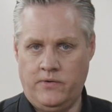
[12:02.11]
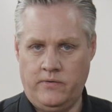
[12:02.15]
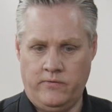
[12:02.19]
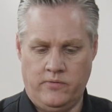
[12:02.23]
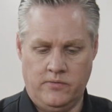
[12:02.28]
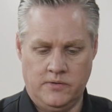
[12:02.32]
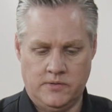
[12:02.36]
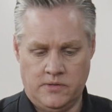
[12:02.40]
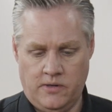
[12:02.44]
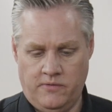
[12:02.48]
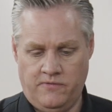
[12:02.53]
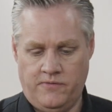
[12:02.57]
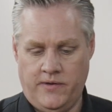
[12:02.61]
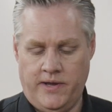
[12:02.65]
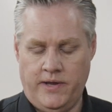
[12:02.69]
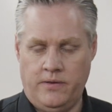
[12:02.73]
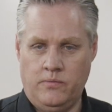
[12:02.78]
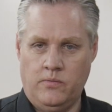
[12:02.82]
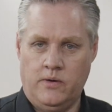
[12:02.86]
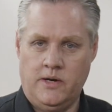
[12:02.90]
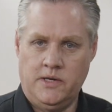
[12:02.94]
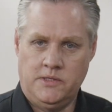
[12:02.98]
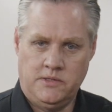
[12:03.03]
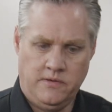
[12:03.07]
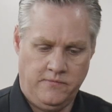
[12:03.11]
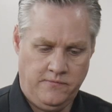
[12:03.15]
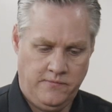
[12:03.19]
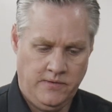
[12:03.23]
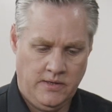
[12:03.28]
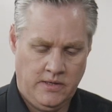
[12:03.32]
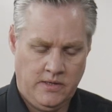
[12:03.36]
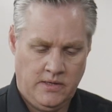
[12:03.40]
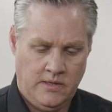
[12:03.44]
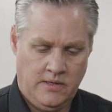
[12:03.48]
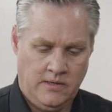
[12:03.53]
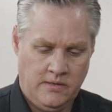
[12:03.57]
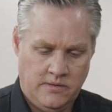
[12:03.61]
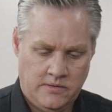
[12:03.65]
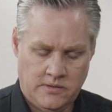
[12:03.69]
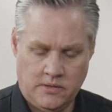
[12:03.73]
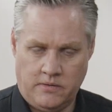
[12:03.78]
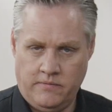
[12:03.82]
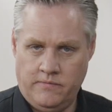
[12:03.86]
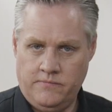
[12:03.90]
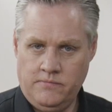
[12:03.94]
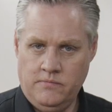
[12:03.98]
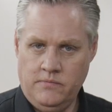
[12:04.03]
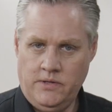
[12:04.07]
We've also found ways of sort
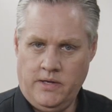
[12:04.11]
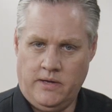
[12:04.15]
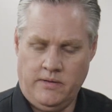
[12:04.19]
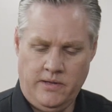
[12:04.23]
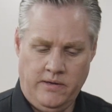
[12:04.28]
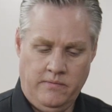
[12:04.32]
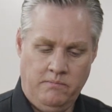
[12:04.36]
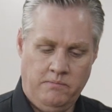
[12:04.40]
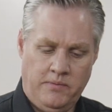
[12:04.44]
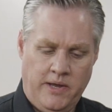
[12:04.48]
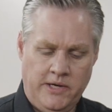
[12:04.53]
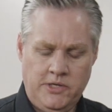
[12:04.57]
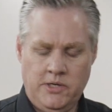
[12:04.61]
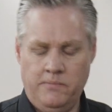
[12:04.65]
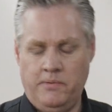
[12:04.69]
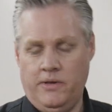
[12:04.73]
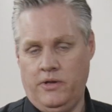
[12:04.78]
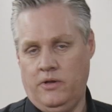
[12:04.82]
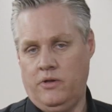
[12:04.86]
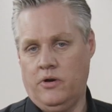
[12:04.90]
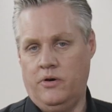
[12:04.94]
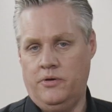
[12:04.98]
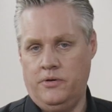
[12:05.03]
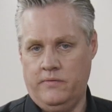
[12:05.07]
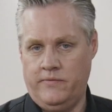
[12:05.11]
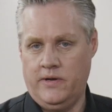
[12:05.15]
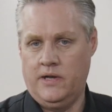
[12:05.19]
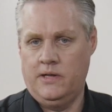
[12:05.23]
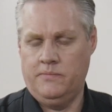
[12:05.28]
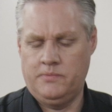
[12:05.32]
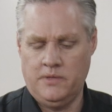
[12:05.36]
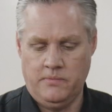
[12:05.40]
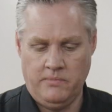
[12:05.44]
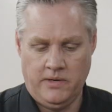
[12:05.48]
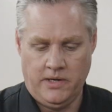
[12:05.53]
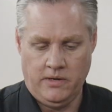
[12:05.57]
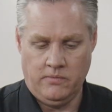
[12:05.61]
of, they've actually been co-developed in many